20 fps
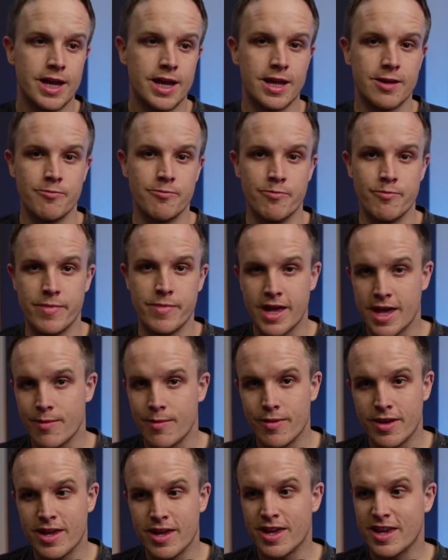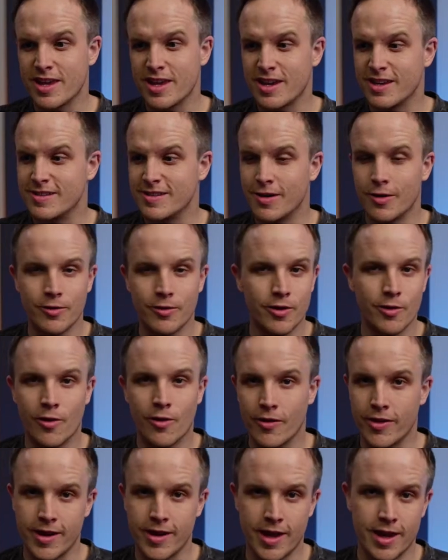and maybe you don't know
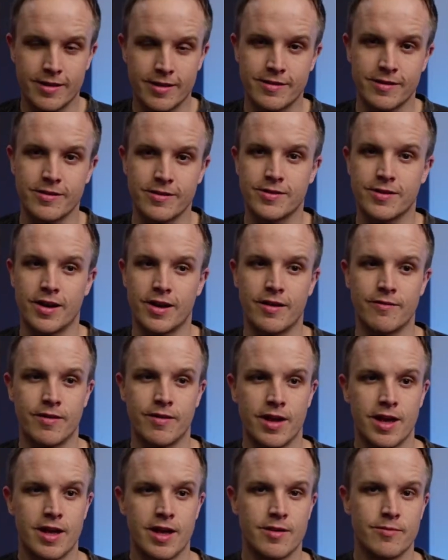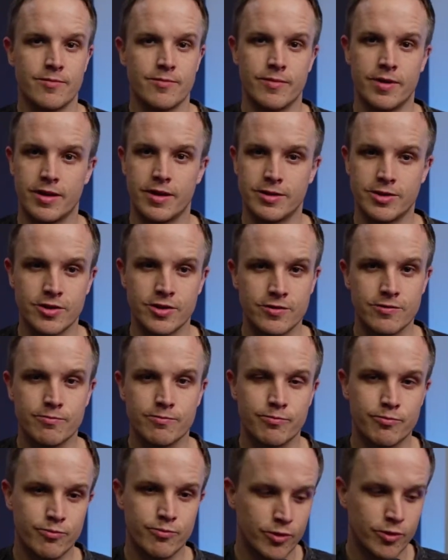all the editing stuff, just
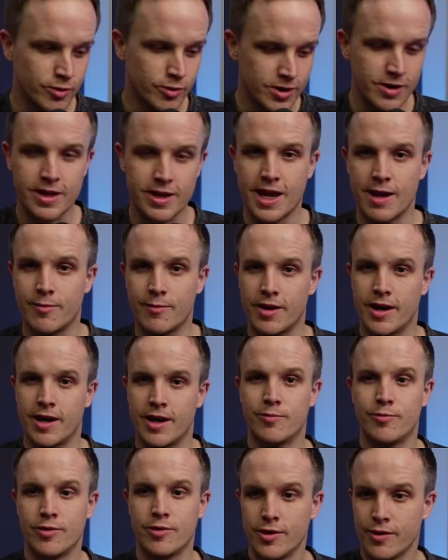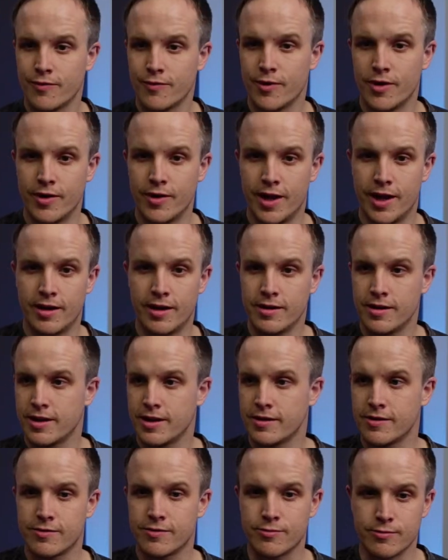pull your camera out, pull your phone out. You
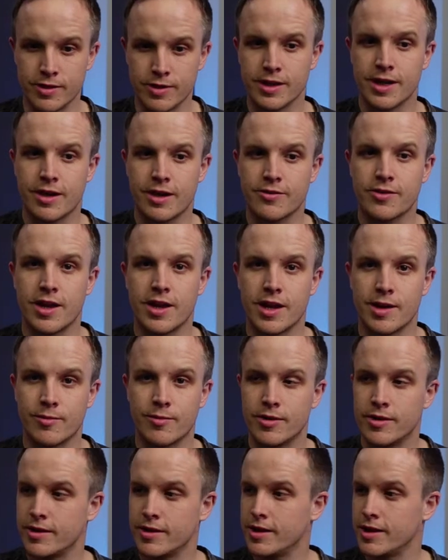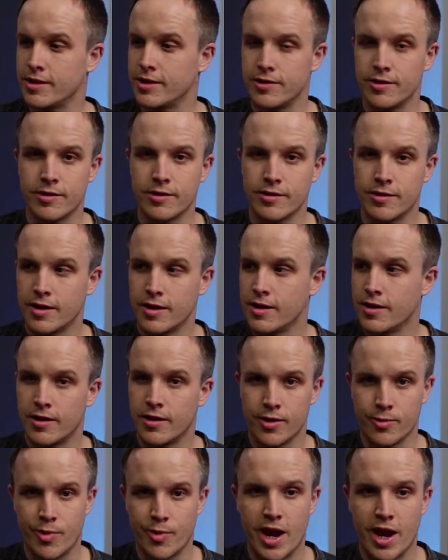get this really nice camera
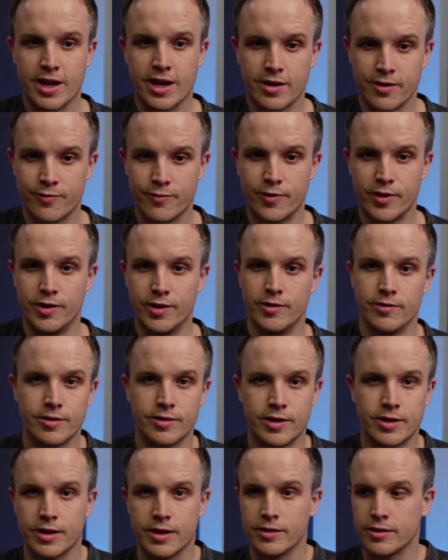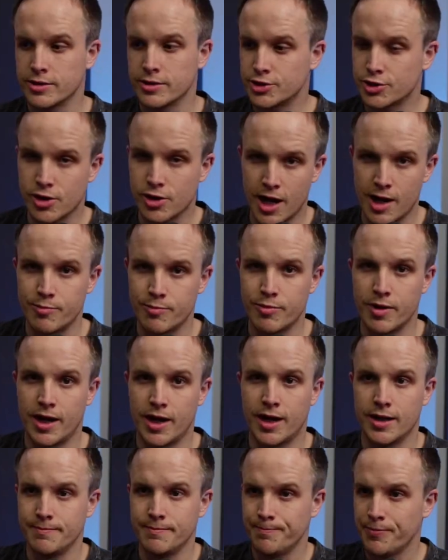on the back of your phone. Get a little
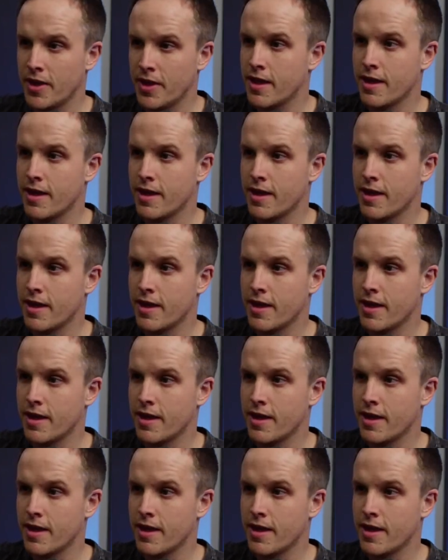tripod,